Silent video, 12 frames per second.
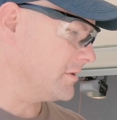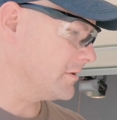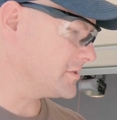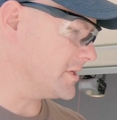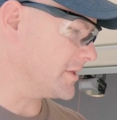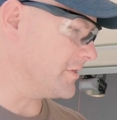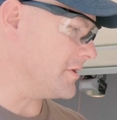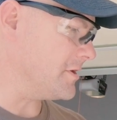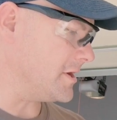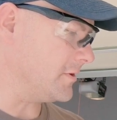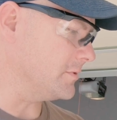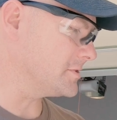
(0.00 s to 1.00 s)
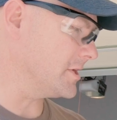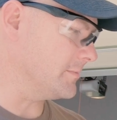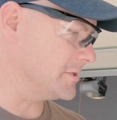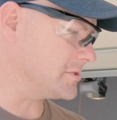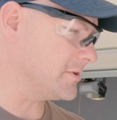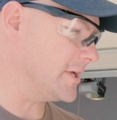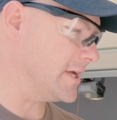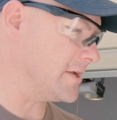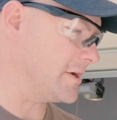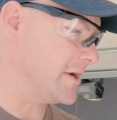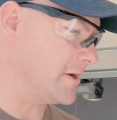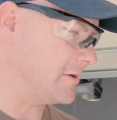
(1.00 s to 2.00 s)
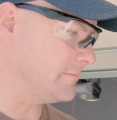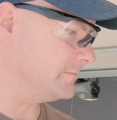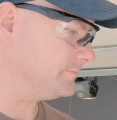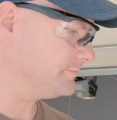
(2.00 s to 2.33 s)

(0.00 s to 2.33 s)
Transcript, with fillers: looks like the knot was coming straight out of here.